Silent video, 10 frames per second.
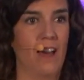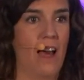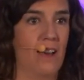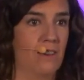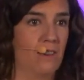
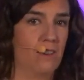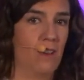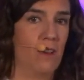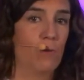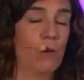As
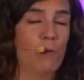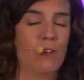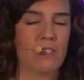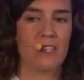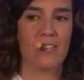we
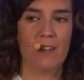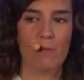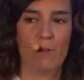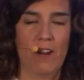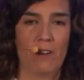will see,
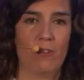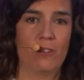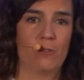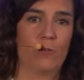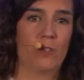we are
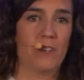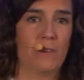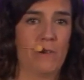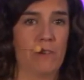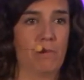going to
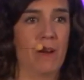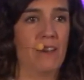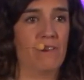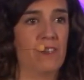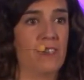generate
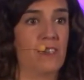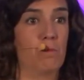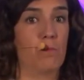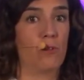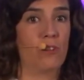
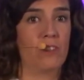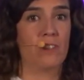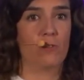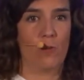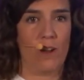manifest
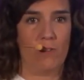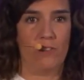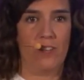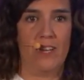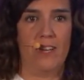pointing to a
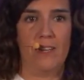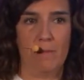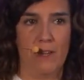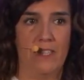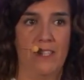container
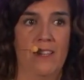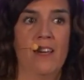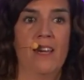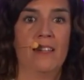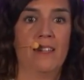image.
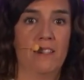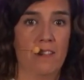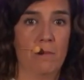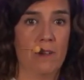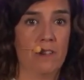This
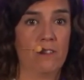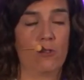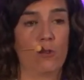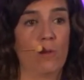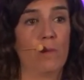image
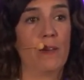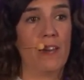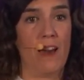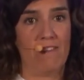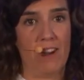should
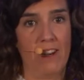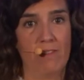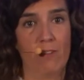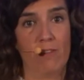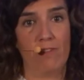be
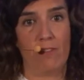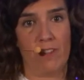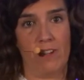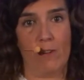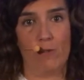available for
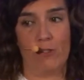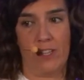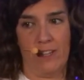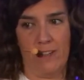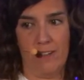the
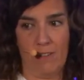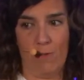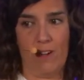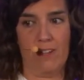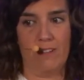cluster
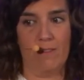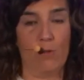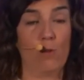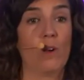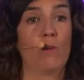
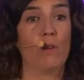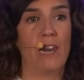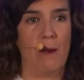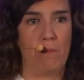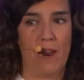when we
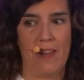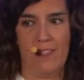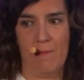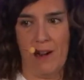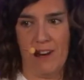will apply
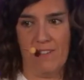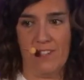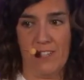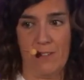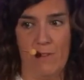the
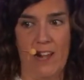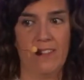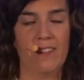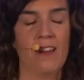manifest, right?